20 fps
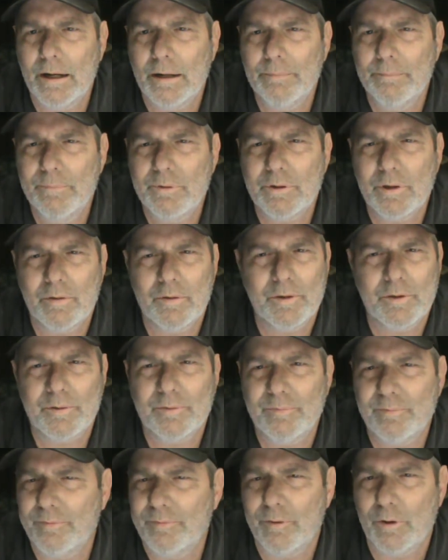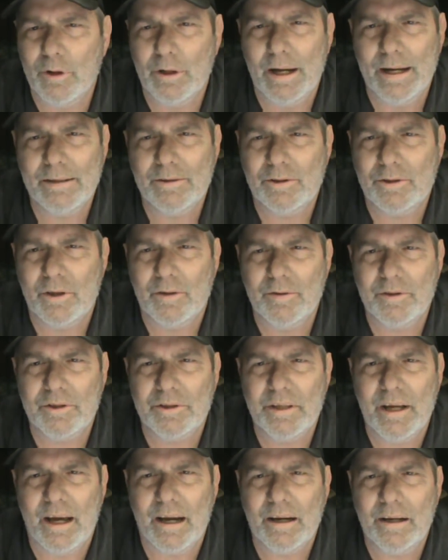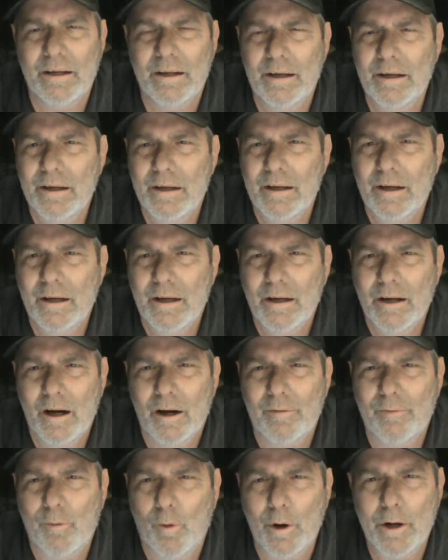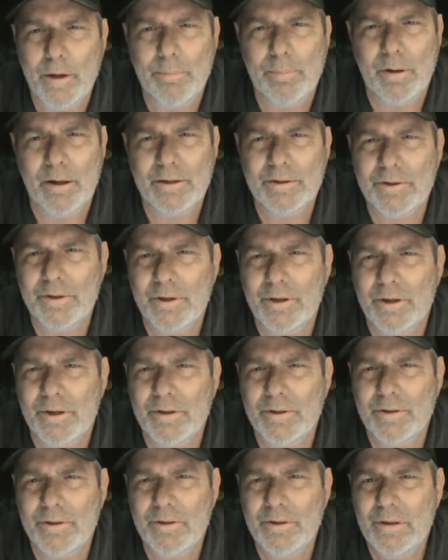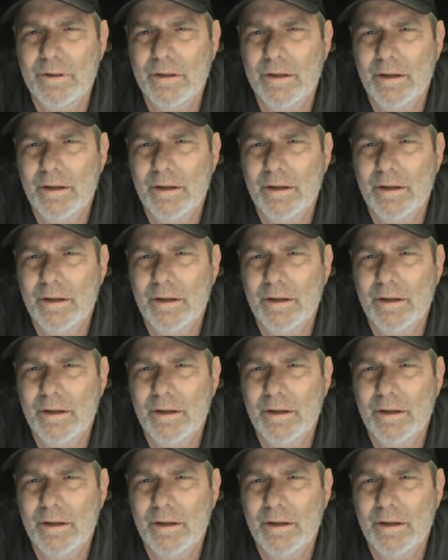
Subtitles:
full line service tech of 40 plus years,